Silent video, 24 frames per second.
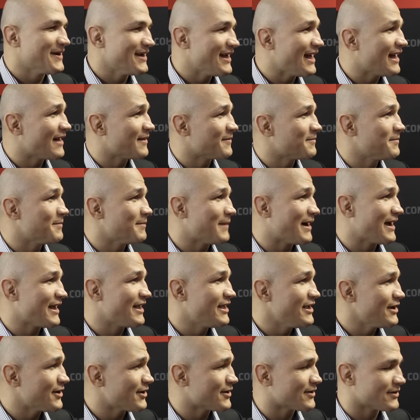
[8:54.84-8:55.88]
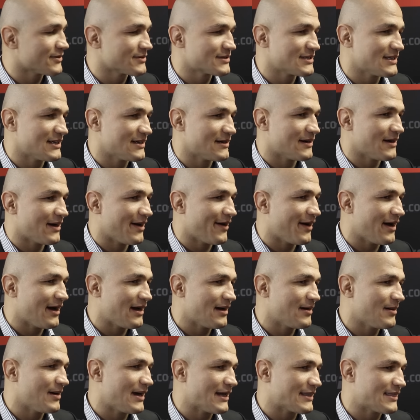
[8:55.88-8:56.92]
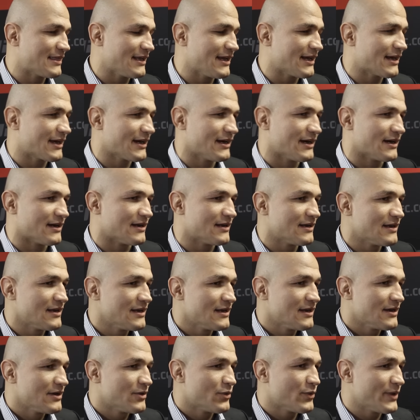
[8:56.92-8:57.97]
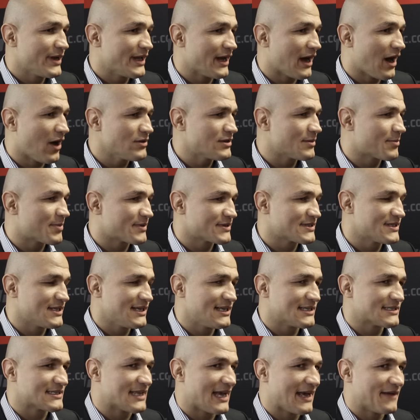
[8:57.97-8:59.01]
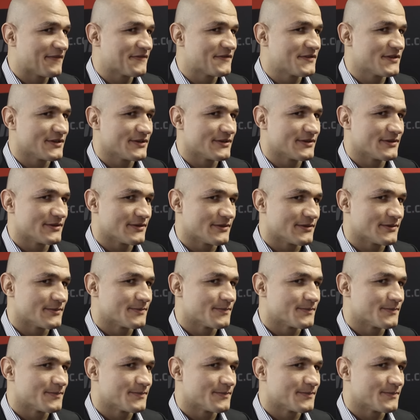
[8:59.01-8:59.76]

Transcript: uh, yeah, my heroes. Uh, I think uh, we all the Brazilians have to